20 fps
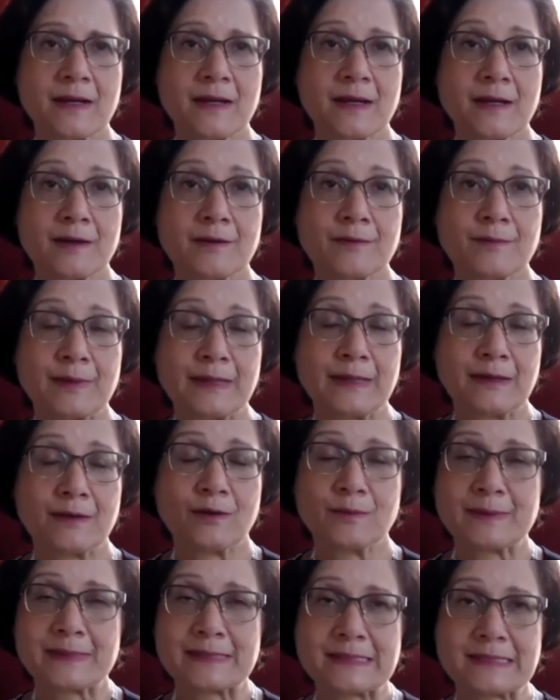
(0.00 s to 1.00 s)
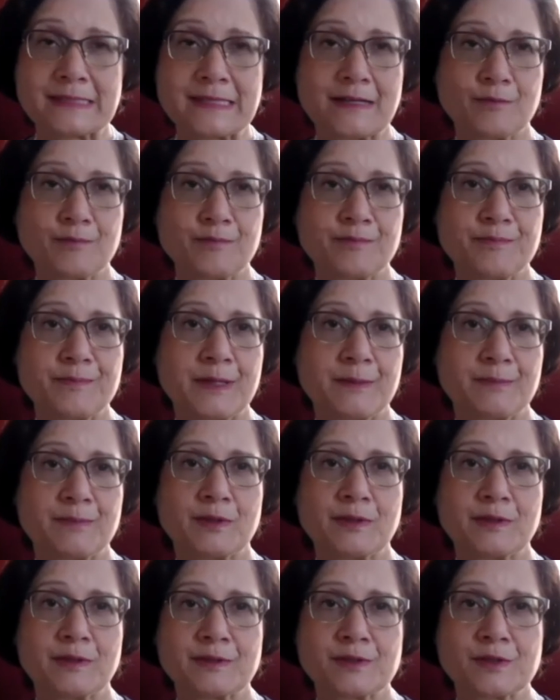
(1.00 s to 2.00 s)
We always tell
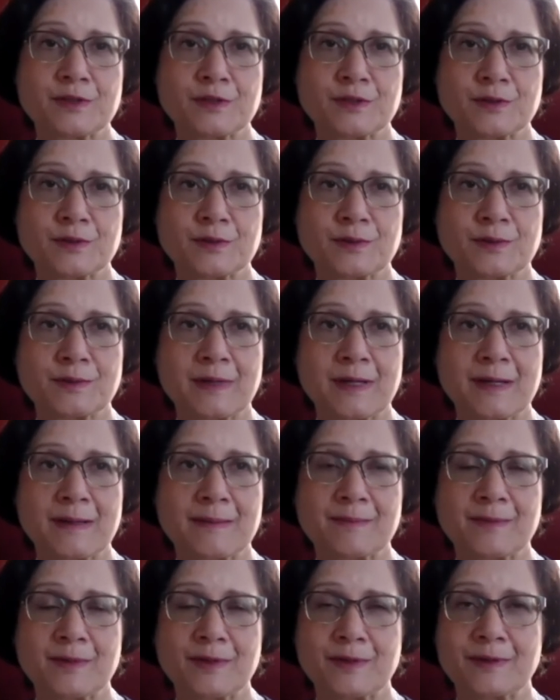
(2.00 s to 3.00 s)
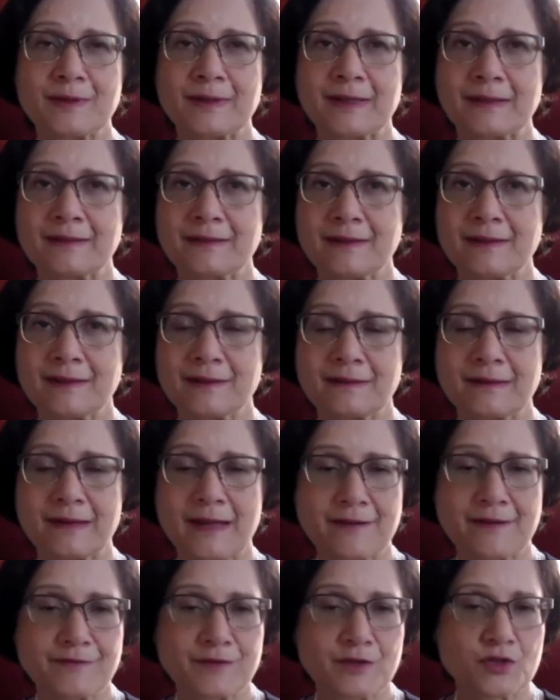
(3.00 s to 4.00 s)
people to get their
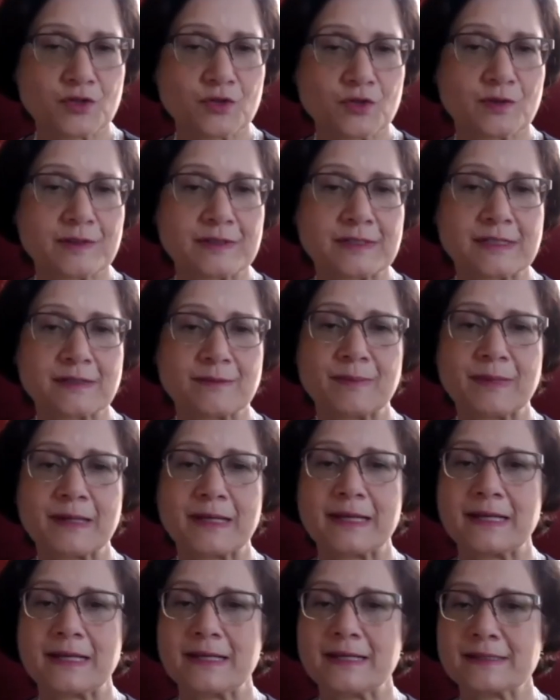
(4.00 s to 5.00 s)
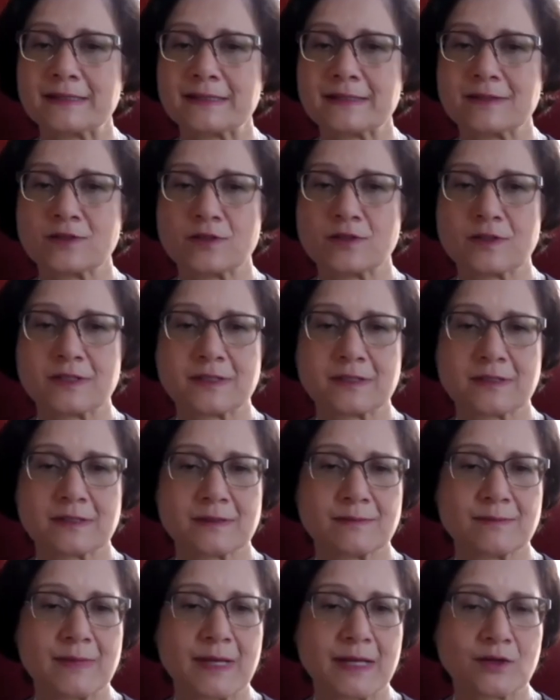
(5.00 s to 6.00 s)
life insurance in place. Just
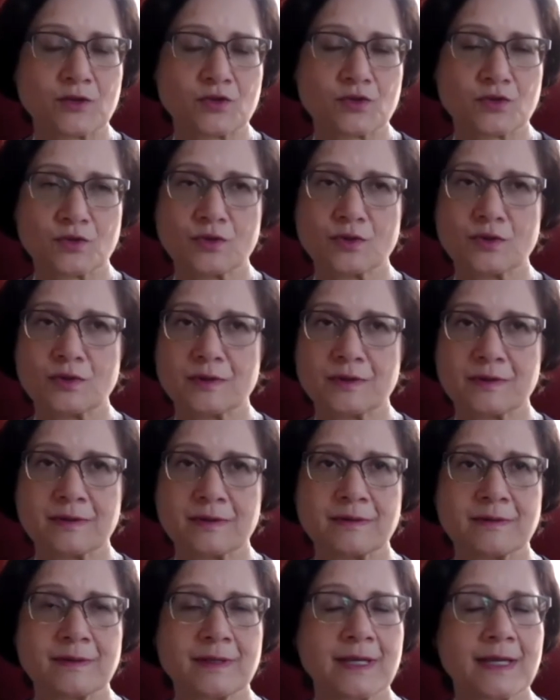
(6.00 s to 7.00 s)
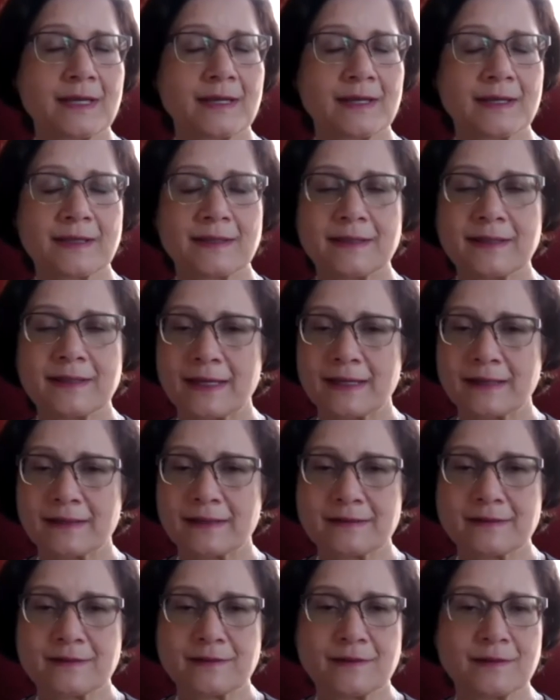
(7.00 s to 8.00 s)
make sure that
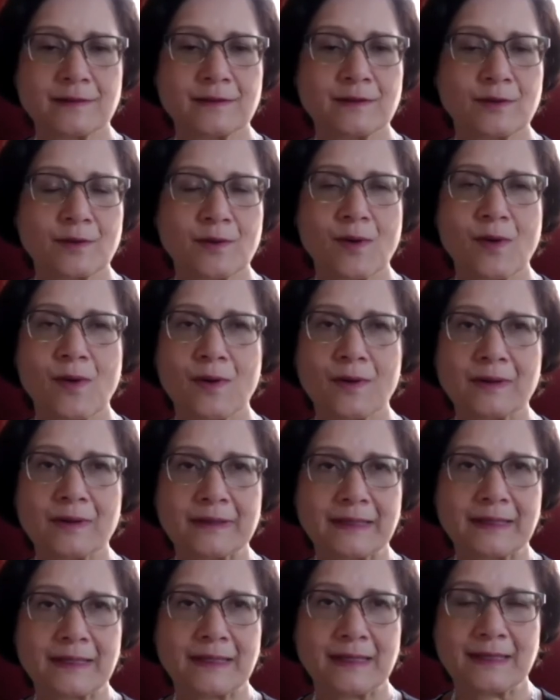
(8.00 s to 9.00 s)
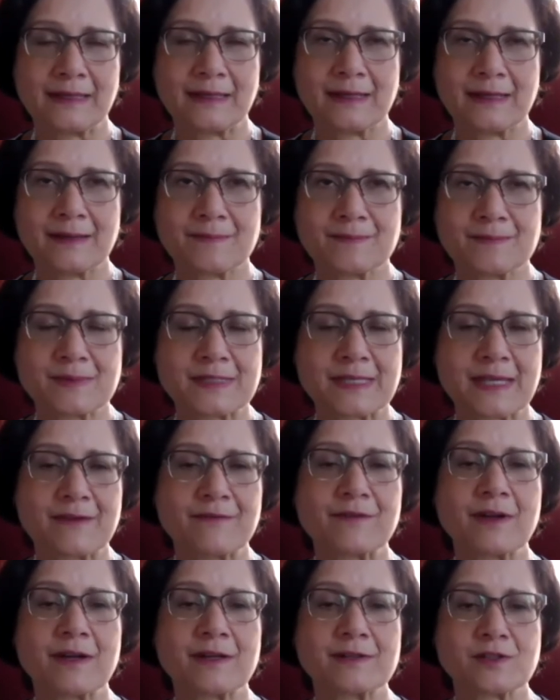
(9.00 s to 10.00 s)
all the
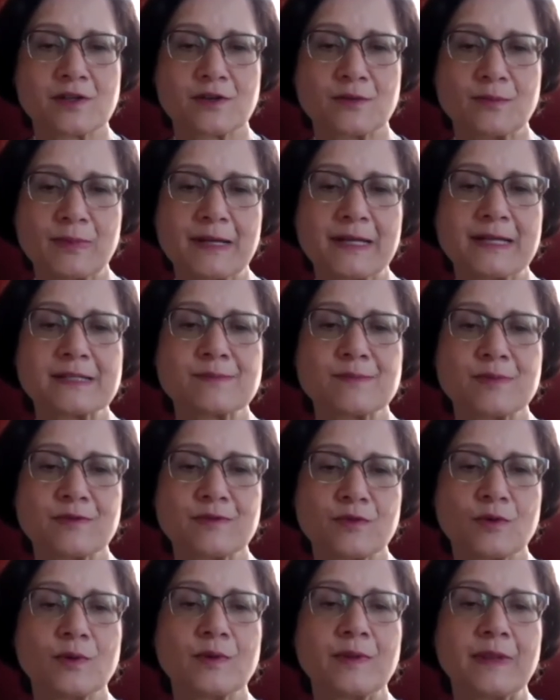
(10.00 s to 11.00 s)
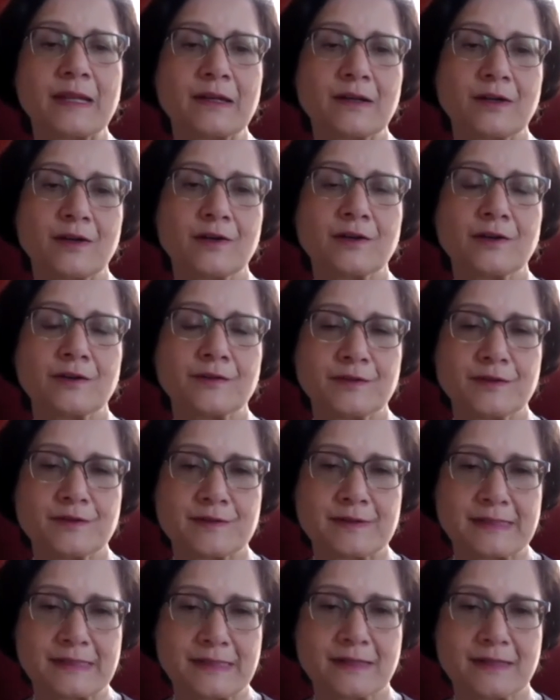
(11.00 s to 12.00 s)
safeguards are in place before they learn of the
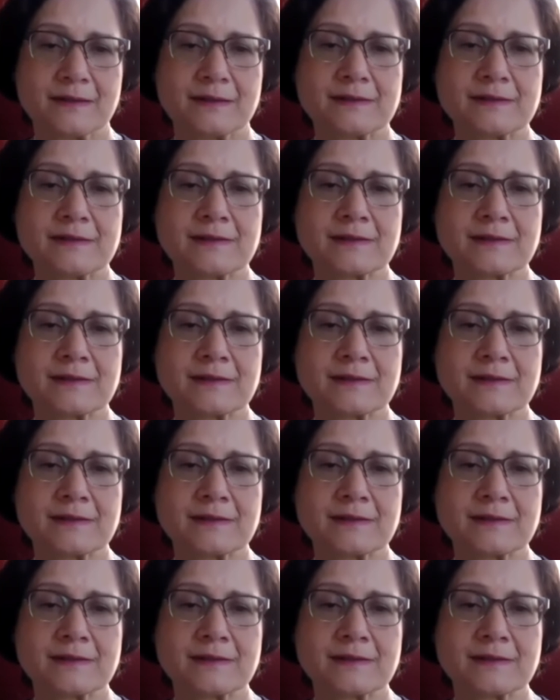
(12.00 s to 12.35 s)
results.